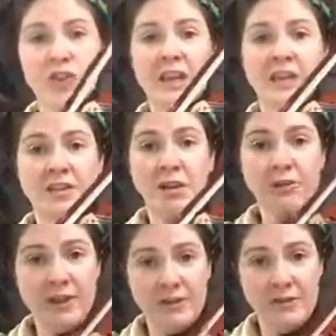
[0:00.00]
Take it
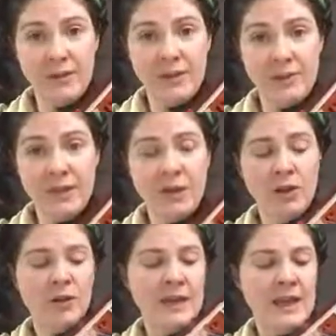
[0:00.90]
off and it's first finger
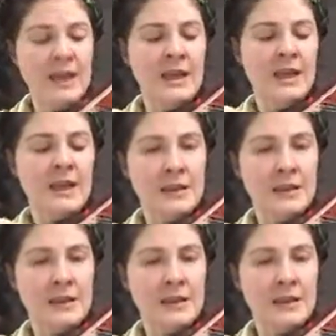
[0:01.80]
on the E